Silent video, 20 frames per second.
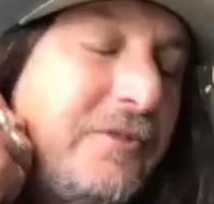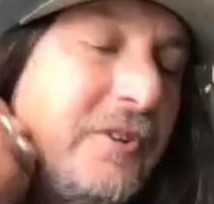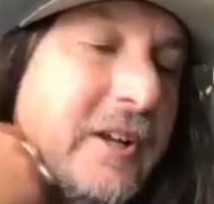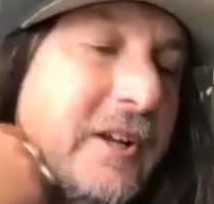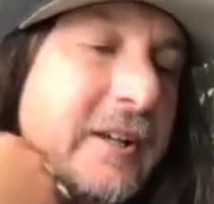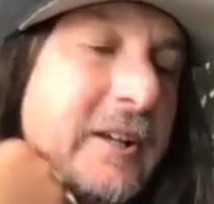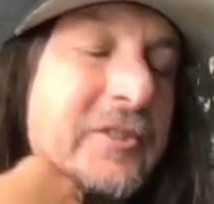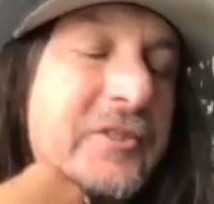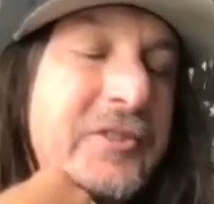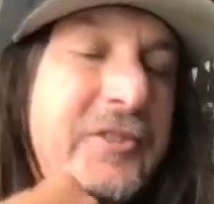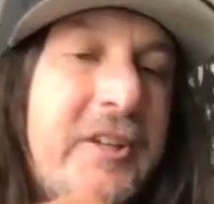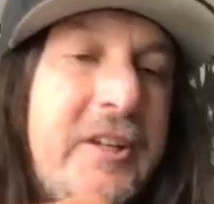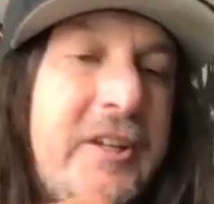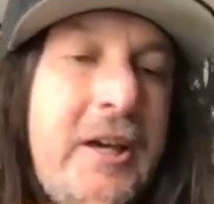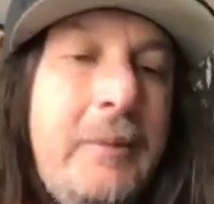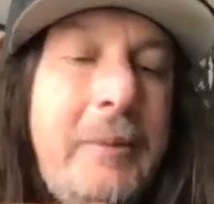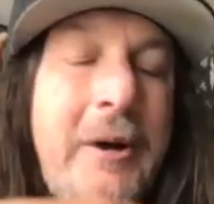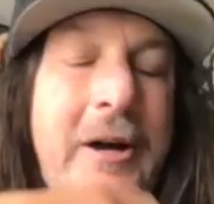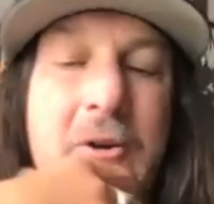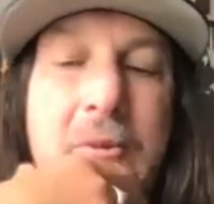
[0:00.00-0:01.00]
fronting and
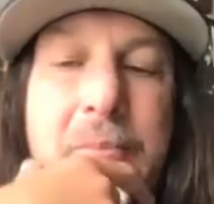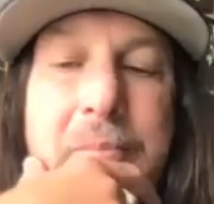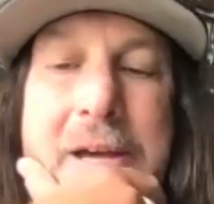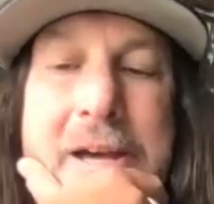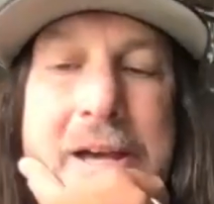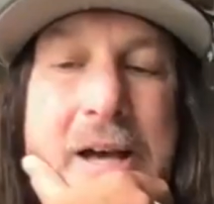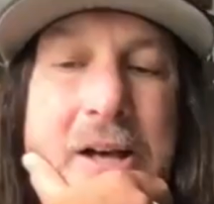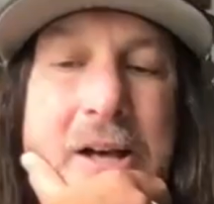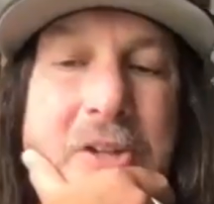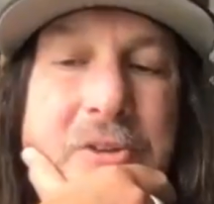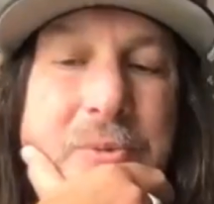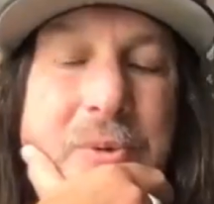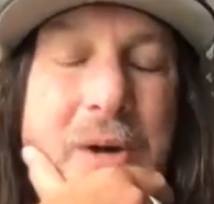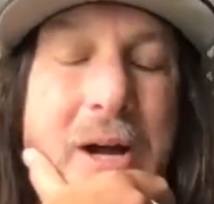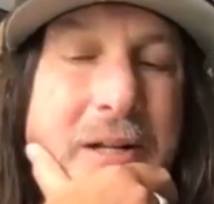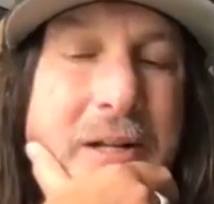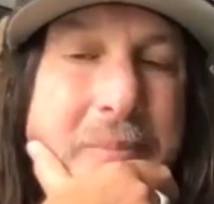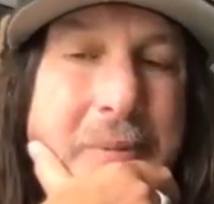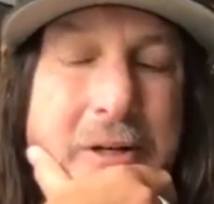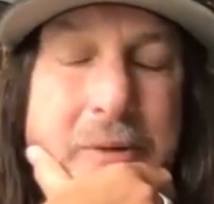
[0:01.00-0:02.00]
singing my own bands,
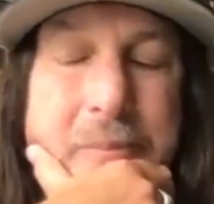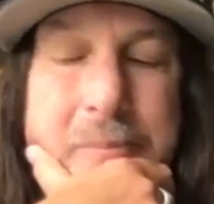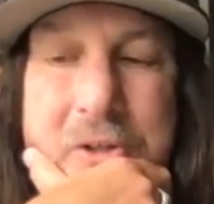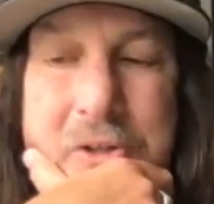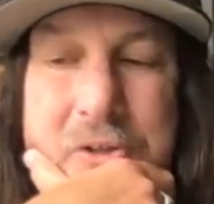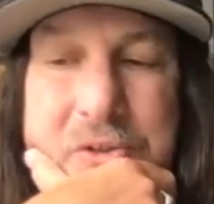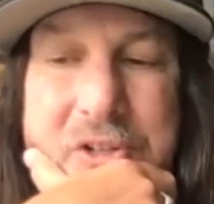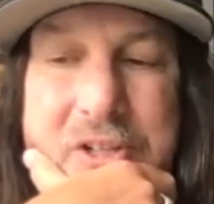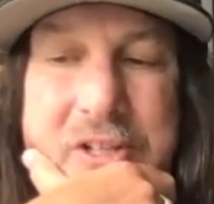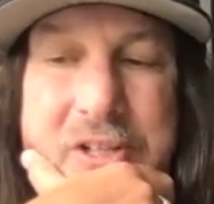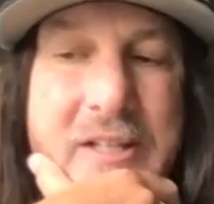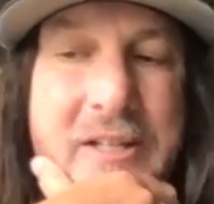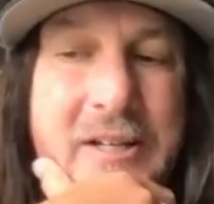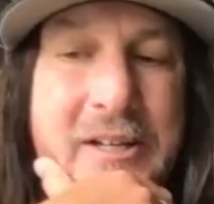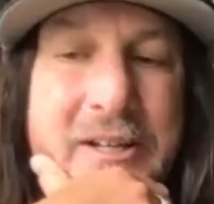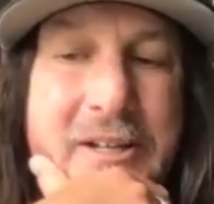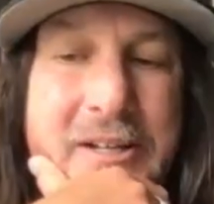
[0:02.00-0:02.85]
writing my own music.